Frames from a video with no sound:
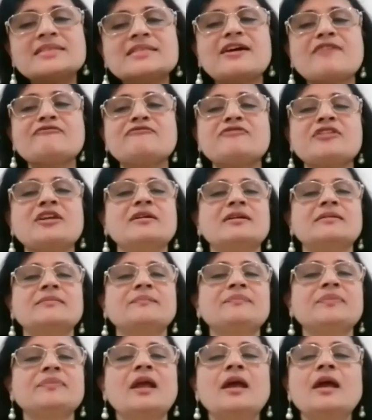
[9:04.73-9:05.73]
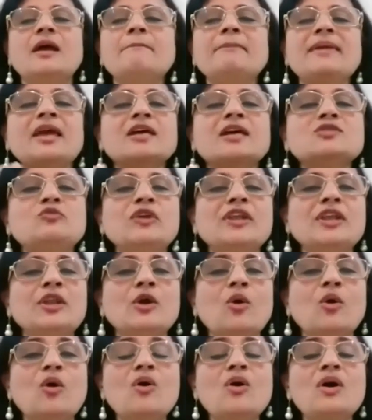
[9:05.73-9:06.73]
our fear, because we
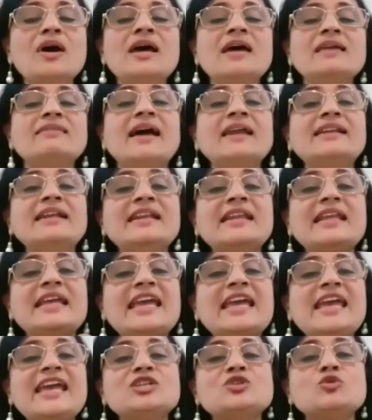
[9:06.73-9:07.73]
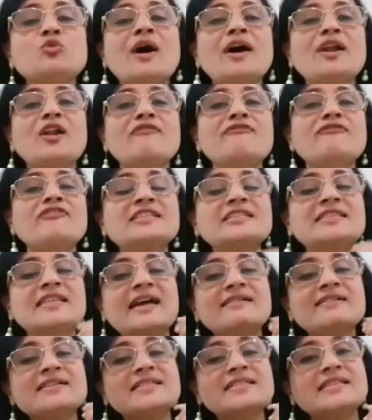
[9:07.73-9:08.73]
know that in each one of us,
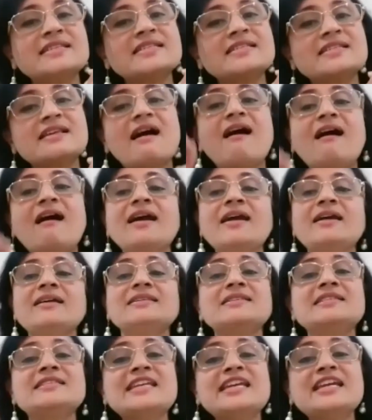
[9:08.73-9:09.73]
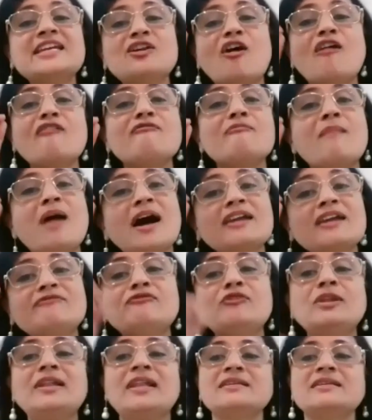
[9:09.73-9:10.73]
there is this seed of
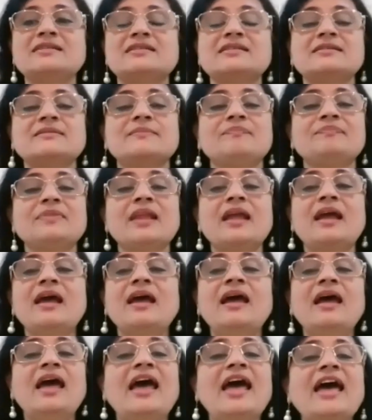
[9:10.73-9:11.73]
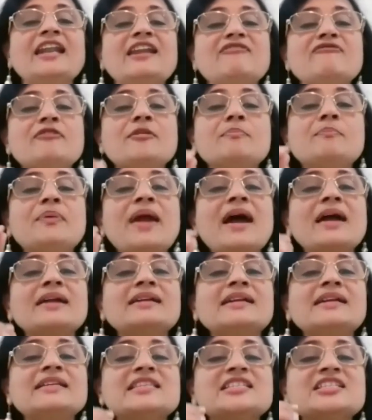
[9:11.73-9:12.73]
mindfulness. And if we
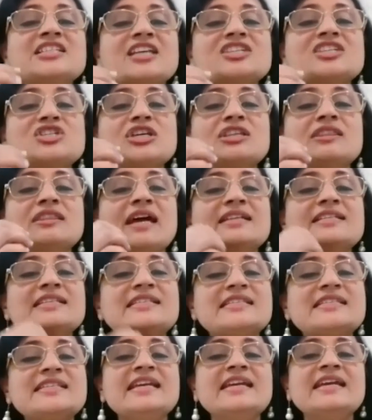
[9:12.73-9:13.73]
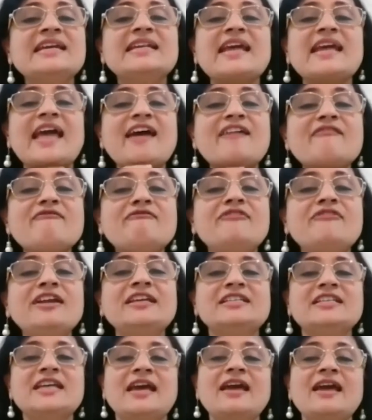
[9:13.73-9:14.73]
practice touching that seed every
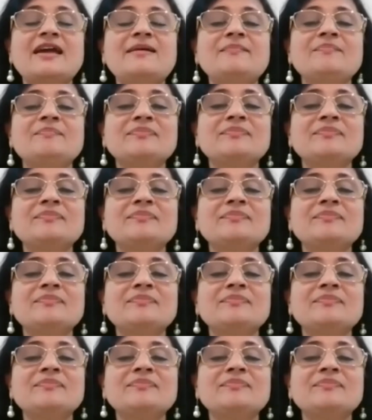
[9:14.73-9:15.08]
day,